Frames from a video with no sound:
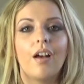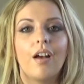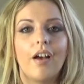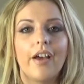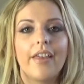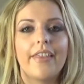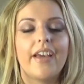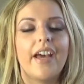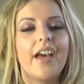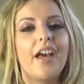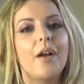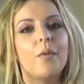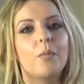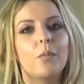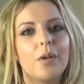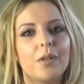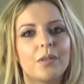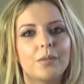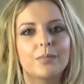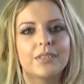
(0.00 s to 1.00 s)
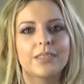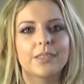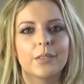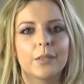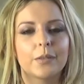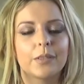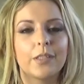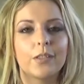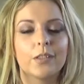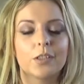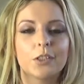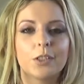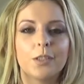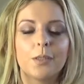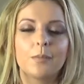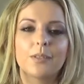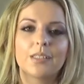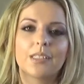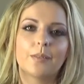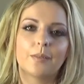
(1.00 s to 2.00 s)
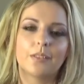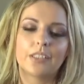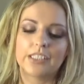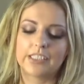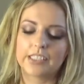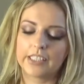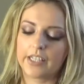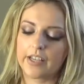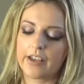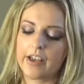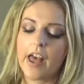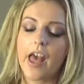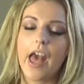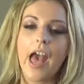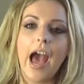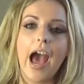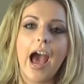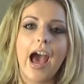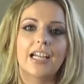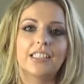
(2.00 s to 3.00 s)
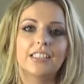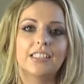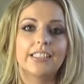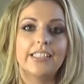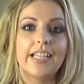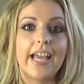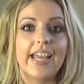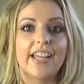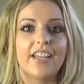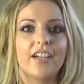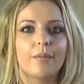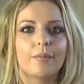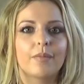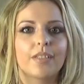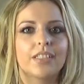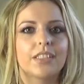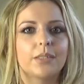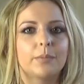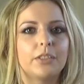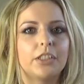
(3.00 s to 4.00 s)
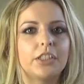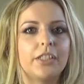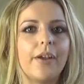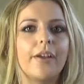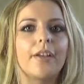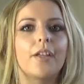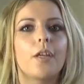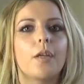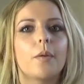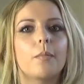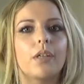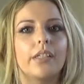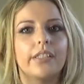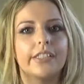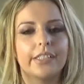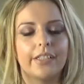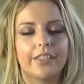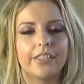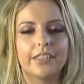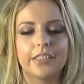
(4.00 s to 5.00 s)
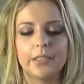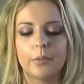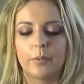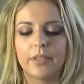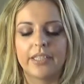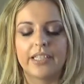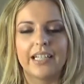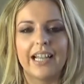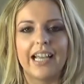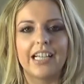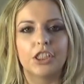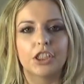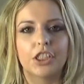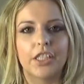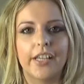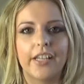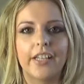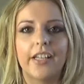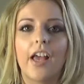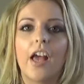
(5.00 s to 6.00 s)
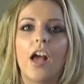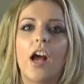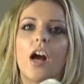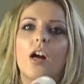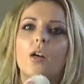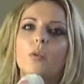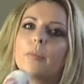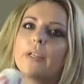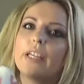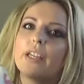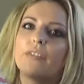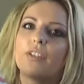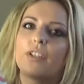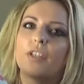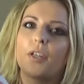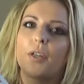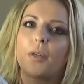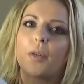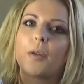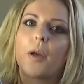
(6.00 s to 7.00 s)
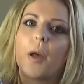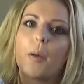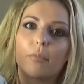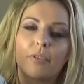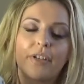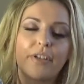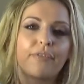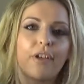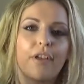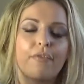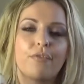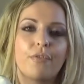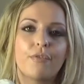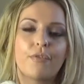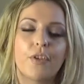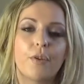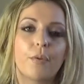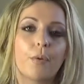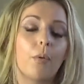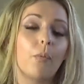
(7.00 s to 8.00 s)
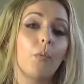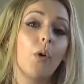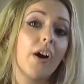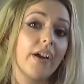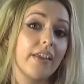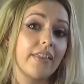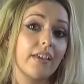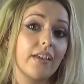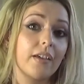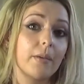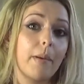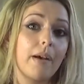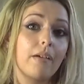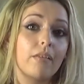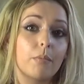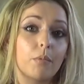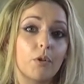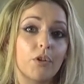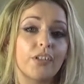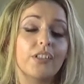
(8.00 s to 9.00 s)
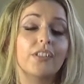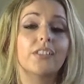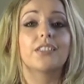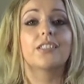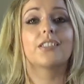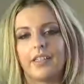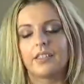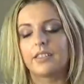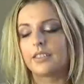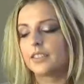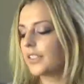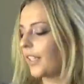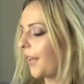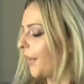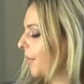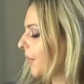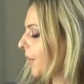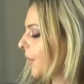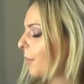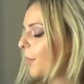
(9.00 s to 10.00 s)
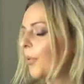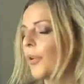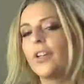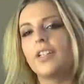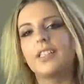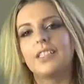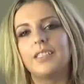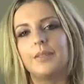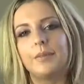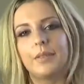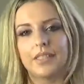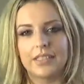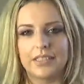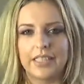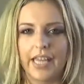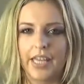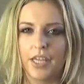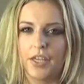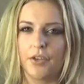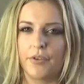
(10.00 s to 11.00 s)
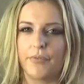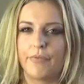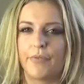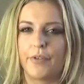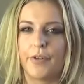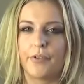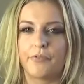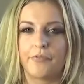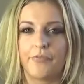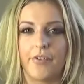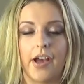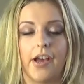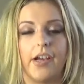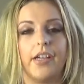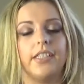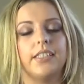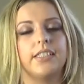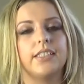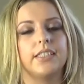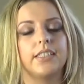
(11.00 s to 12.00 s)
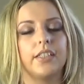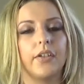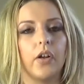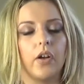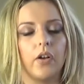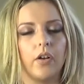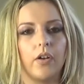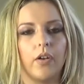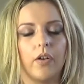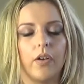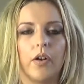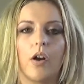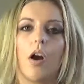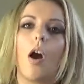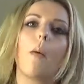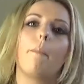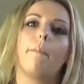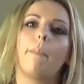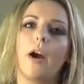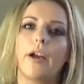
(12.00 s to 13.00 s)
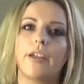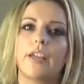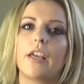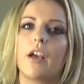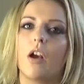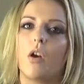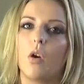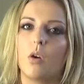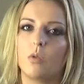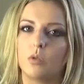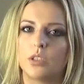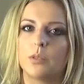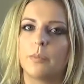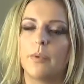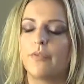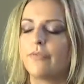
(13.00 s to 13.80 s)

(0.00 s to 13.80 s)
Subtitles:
Hi there and welcome to Goldilocks Shops. I'm Jessica and today I'm going to be showing you my Charlotte Tilbury collection. I'll be giving you a brief overview on what I think about the products. So the products I'm going to take you through first are my ultimate